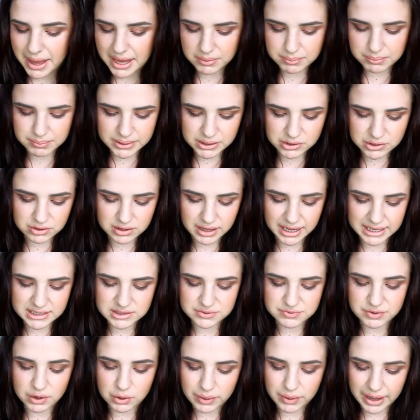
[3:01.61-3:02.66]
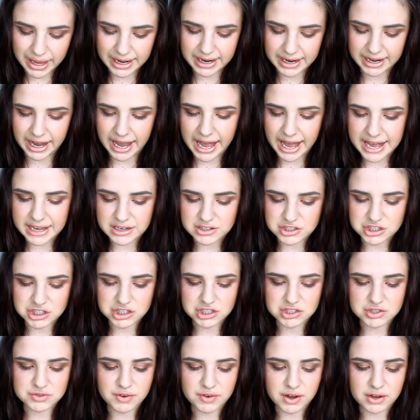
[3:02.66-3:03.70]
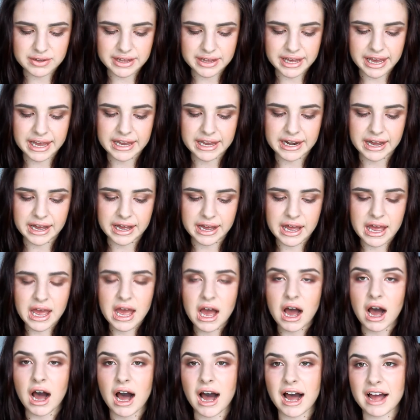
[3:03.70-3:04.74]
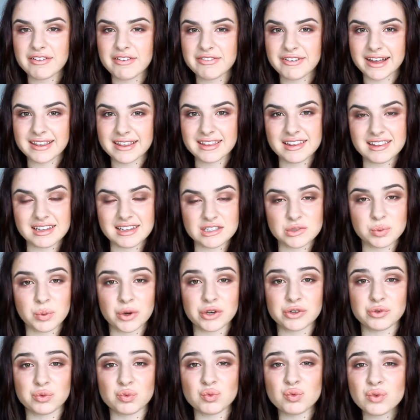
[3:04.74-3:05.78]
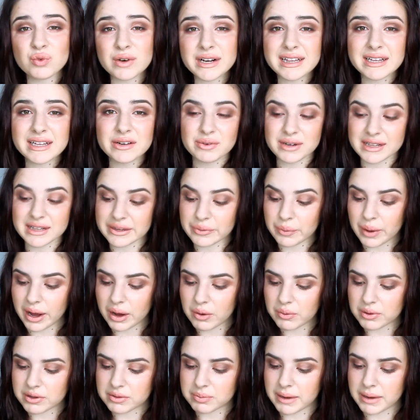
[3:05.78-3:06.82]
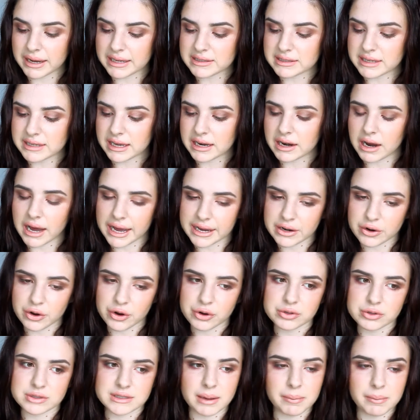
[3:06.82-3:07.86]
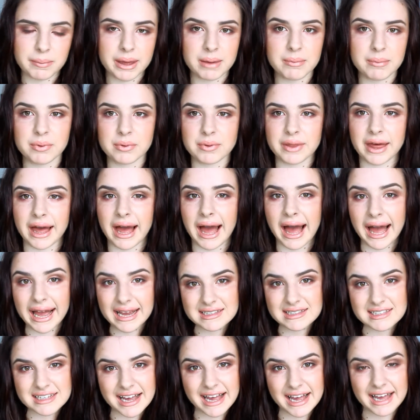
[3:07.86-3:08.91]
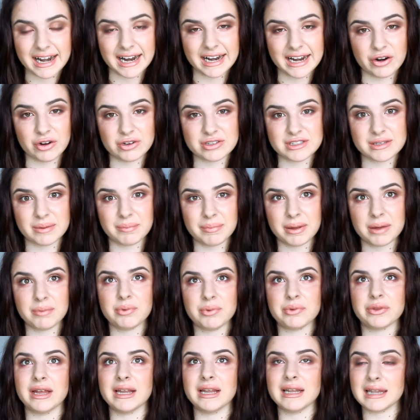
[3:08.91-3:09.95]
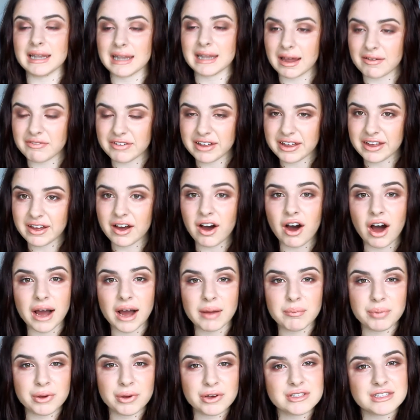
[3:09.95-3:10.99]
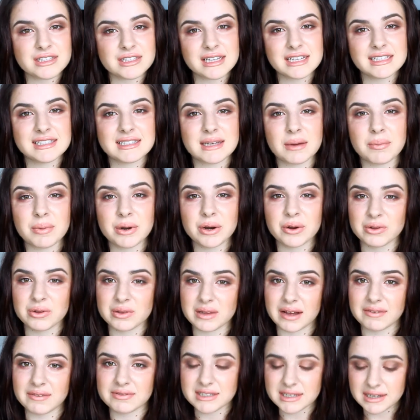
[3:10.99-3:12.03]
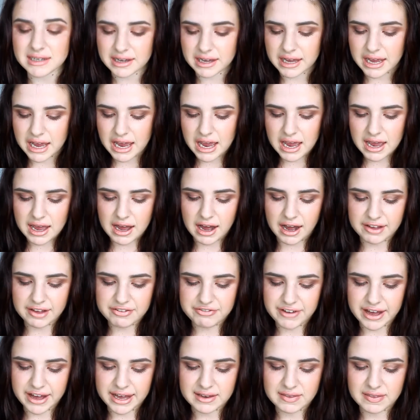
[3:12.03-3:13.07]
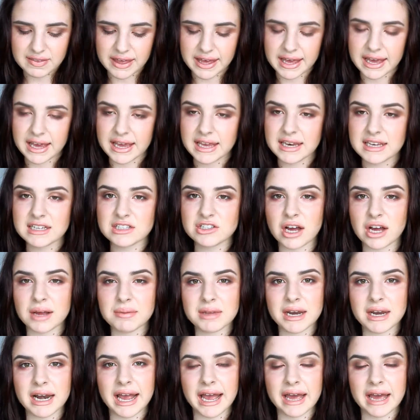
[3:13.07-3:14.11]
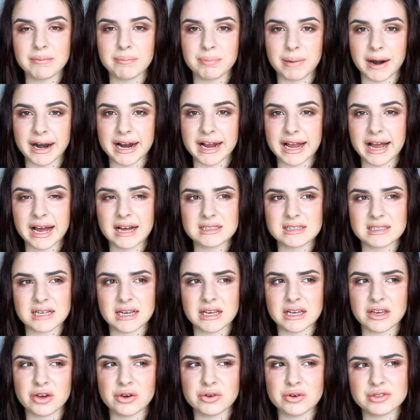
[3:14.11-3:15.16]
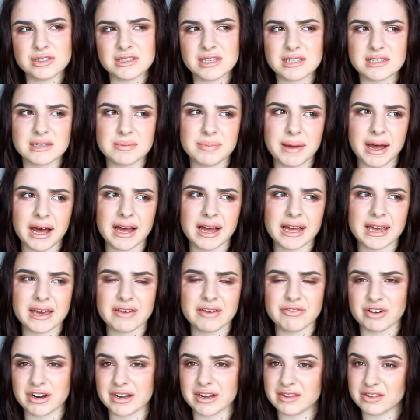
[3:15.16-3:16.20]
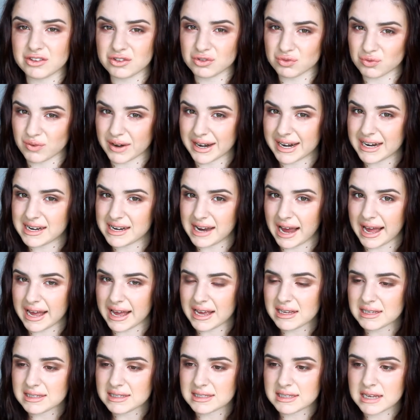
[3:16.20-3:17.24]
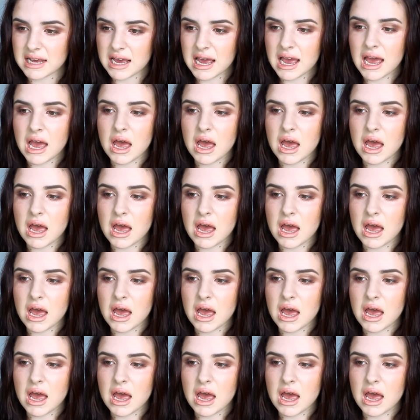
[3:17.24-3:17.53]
MAC Mineralized Volcanic Ash Exfoliator. I found that this worked really well with my skin. I know some people that hate it and I know some people that love it. I'm personally someone who loves it. I found that anytime that I had breakouts, I used this about every 3 days.